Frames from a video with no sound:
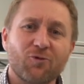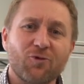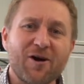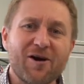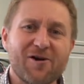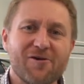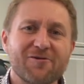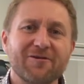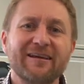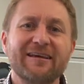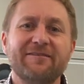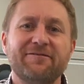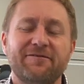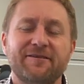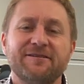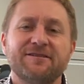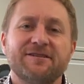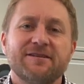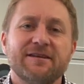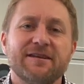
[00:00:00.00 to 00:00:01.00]
rarely
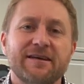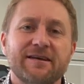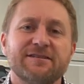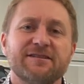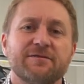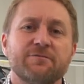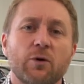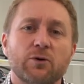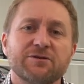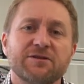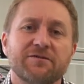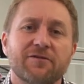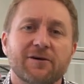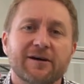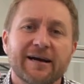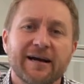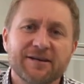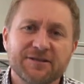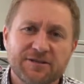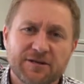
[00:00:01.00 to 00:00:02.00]
fits the needs of most of our
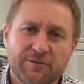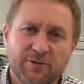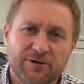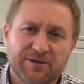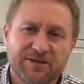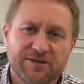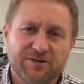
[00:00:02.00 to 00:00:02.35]
customers.